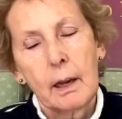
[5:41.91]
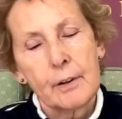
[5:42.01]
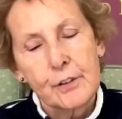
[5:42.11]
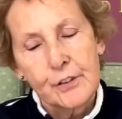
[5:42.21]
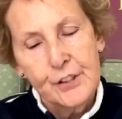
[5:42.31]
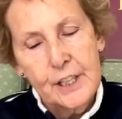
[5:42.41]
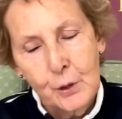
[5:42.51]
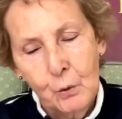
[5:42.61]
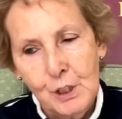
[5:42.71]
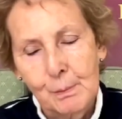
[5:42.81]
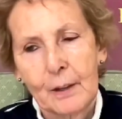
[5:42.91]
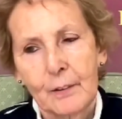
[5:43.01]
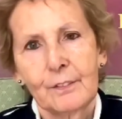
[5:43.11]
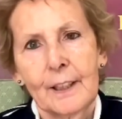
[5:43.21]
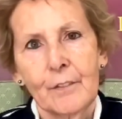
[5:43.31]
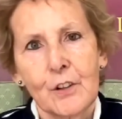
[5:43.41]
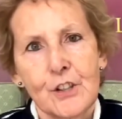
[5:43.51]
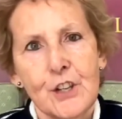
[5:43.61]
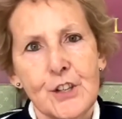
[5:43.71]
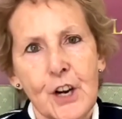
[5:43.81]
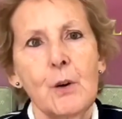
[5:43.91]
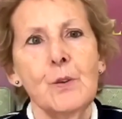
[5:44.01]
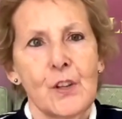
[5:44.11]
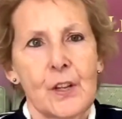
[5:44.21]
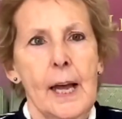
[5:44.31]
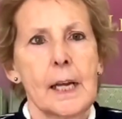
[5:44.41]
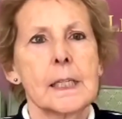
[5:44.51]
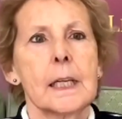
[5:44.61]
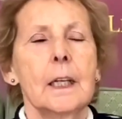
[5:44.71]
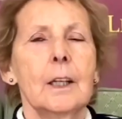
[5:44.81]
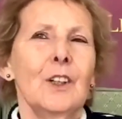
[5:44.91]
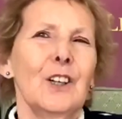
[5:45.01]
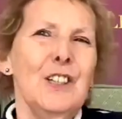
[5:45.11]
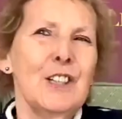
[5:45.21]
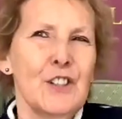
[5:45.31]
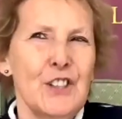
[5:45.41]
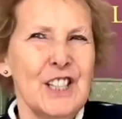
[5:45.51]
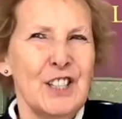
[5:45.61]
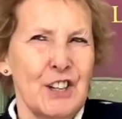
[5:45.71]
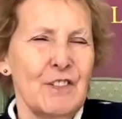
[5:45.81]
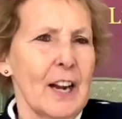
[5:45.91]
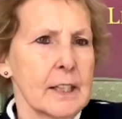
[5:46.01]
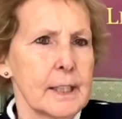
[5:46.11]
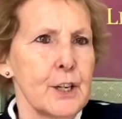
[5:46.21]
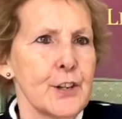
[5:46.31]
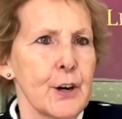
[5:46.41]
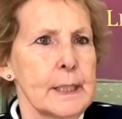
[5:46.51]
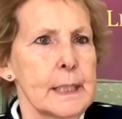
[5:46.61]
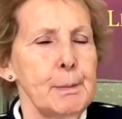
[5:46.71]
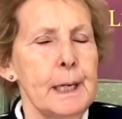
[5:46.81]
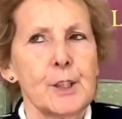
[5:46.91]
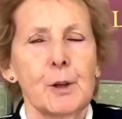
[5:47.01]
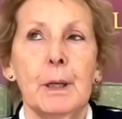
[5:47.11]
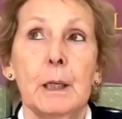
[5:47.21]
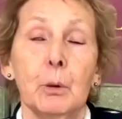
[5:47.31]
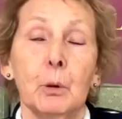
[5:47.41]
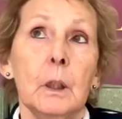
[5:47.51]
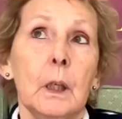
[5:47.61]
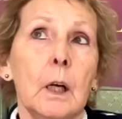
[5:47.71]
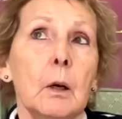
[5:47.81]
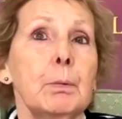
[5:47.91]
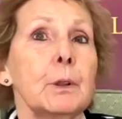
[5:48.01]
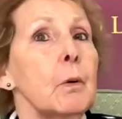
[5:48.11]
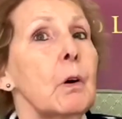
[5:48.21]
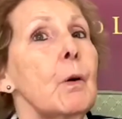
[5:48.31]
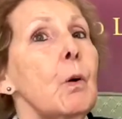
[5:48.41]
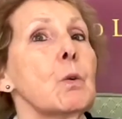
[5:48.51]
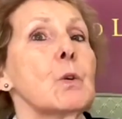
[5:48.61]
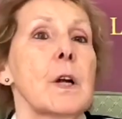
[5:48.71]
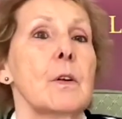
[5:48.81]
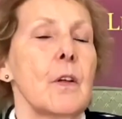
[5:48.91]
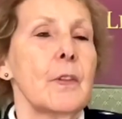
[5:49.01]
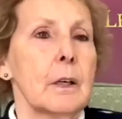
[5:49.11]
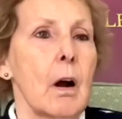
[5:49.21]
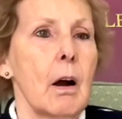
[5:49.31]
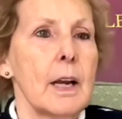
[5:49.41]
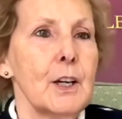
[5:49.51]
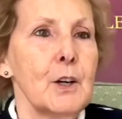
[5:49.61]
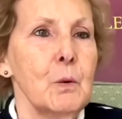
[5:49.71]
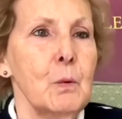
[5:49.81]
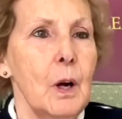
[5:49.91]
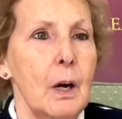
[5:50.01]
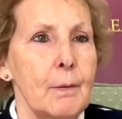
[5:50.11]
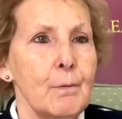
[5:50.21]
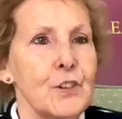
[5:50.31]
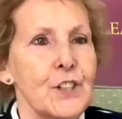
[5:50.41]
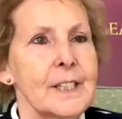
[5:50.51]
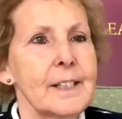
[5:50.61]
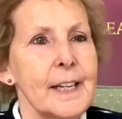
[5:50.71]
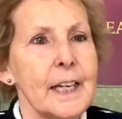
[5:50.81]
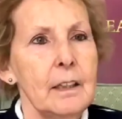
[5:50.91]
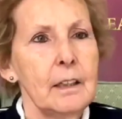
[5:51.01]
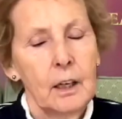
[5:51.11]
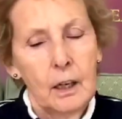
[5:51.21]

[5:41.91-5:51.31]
And she talks about the fact that she chose that not only because she fancied throwing spears at people, but also that the guy who she'd seen